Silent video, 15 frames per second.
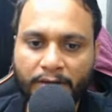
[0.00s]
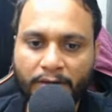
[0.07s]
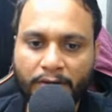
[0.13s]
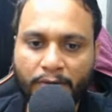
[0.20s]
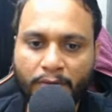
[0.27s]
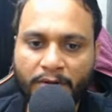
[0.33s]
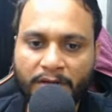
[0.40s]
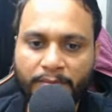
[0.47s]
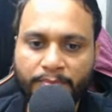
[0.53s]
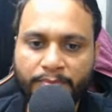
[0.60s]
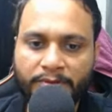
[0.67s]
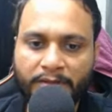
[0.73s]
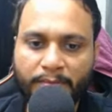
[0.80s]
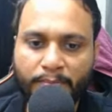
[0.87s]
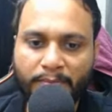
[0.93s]
look
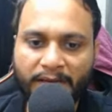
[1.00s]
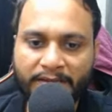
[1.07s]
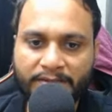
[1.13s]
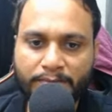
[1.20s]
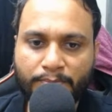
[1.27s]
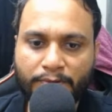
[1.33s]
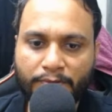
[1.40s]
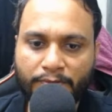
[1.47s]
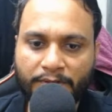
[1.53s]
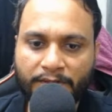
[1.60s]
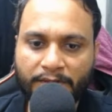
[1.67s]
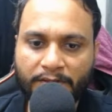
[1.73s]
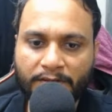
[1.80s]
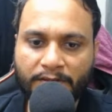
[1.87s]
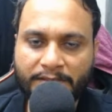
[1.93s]
up the max
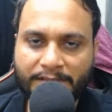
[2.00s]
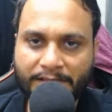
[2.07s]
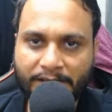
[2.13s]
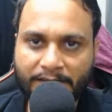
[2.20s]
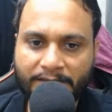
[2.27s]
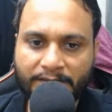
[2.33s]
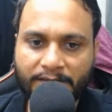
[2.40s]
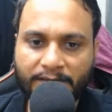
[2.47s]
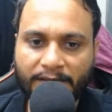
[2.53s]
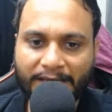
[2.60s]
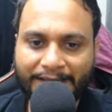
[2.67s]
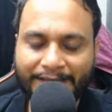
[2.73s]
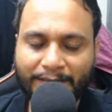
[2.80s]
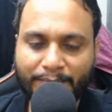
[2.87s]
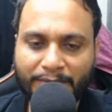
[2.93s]
beauty 6,
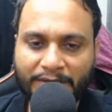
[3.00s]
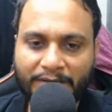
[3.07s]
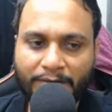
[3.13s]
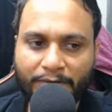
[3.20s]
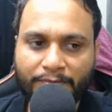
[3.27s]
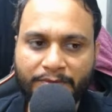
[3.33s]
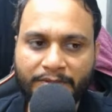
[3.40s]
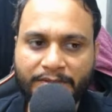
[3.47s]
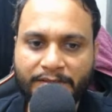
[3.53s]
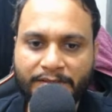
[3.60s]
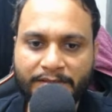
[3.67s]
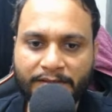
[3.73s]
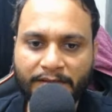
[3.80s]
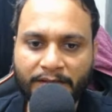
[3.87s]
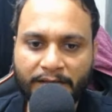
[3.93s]
and the meaning of this
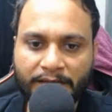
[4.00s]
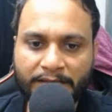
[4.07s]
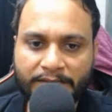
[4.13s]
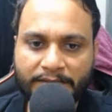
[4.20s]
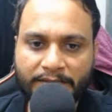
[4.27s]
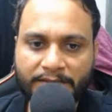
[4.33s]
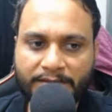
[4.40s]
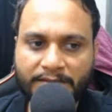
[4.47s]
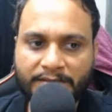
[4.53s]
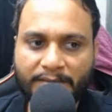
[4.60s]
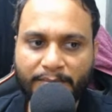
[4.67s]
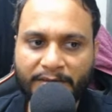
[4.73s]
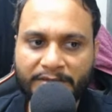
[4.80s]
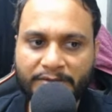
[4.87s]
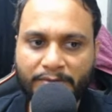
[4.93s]
is 6 is
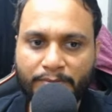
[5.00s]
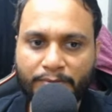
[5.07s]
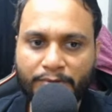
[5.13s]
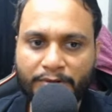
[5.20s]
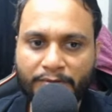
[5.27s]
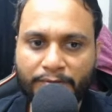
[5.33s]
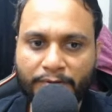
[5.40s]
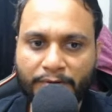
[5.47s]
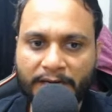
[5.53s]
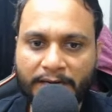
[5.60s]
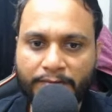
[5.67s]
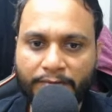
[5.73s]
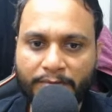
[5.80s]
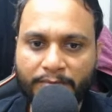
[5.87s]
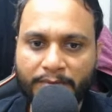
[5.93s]
the maximum beauty
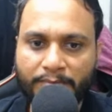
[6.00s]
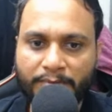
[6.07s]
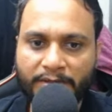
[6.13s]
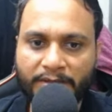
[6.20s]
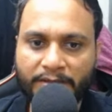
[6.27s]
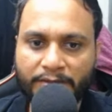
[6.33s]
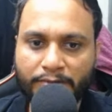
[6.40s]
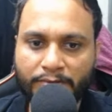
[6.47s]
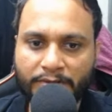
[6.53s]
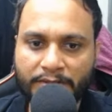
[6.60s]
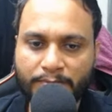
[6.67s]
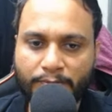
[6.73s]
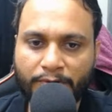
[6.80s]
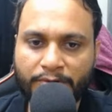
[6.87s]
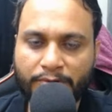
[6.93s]
right from the beginning to this
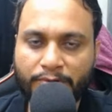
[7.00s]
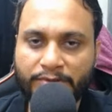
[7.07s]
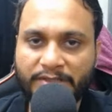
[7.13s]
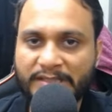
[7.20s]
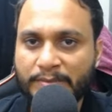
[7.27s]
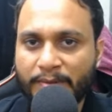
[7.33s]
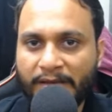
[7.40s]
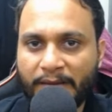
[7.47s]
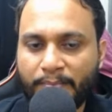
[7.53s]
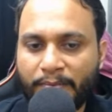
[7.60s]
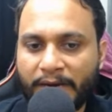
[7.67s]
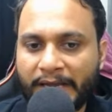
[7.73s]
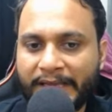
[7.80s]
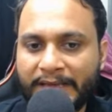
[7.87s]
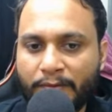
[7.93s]
point. So just by
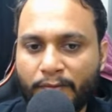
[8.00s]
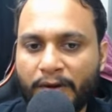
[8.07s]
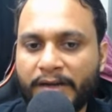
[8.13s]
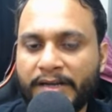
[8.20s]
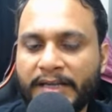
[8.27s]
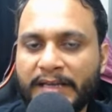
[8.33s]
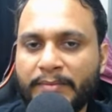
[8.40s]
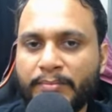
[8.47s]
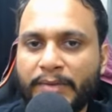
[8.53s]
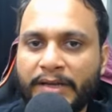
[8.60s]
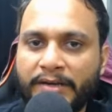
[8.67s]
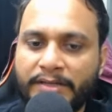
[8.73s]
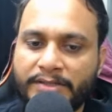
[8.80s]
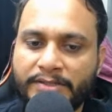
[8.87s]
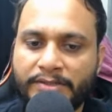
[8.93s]
applying one time
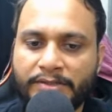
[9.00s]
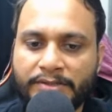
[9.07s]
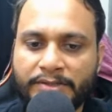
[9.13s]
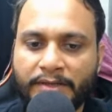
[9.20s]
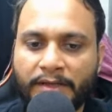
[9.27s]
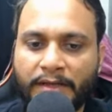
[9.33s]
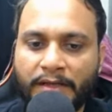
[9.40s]
binary search,